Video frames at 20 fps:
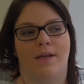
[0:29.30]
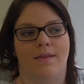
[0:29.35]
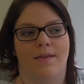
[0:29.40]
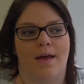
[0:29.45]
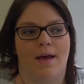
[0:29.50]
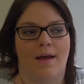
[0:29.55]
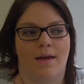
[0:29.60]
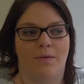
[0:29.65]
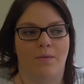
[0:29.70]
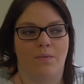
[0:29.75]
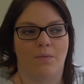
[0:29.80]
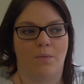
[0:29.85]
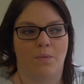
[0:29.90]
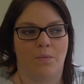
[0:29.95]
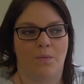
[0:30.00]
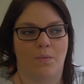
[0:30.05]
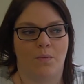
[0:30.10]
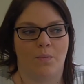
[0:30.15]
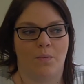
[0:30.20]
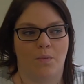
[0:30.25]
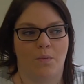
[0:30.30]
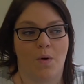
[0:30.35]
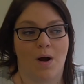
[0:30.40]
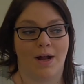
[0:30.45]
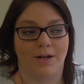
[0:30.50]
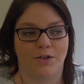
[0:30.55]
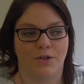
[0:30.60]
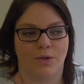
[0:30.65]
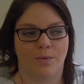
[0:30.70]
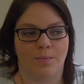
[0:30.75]
say that
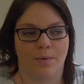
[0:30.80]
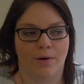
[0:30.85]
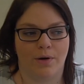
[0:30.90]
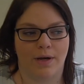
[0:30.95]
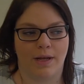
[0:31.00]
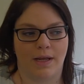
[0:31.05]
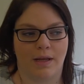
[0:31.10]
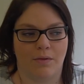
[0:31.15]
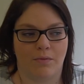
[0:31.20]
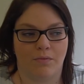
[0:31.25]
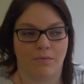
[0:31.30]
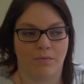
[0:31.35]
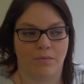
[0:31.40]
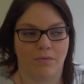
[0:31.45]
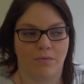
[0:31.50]
Watch the Birdie